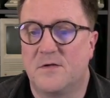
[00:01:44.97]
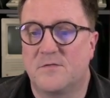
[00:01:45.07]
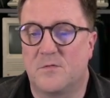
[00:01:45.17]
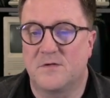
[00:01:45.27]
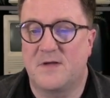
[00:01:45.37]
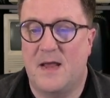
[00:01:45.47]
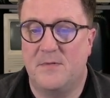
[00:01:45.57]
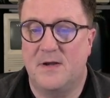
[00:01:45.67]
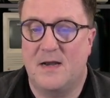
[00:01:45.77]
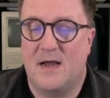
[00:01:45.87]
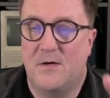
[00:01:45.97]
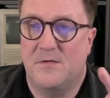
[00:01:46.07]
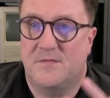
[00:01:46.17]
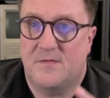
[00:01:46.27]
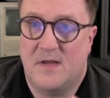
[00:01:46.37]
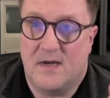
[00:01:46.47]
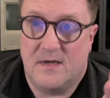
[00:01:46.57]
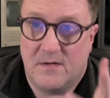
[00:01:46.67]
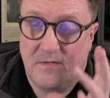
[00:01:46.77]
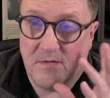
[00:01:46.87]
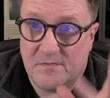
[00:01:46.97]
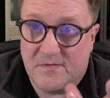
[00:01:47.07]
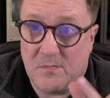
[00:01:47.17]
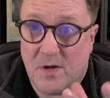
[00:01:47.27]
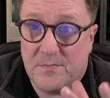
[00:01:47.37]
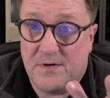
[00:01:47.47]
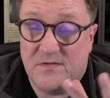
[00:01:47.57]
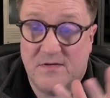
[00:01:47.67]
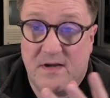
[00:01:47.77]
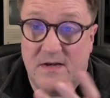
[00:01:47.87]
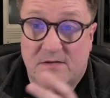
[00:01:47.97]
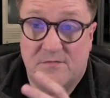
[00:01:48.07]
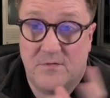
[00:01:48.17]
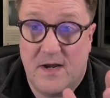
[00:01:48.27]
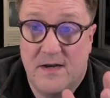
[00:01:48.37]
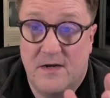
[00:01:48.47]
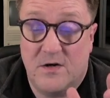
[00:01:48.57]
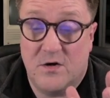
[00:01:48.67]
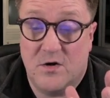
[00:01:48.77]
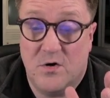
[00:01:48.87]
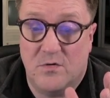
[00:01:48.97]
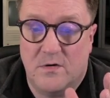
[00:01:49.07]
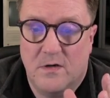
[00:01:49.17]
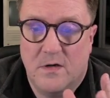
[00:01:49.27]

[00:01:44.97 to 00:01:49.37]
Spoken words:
So what is happening now is that the simple object designer is writing the code,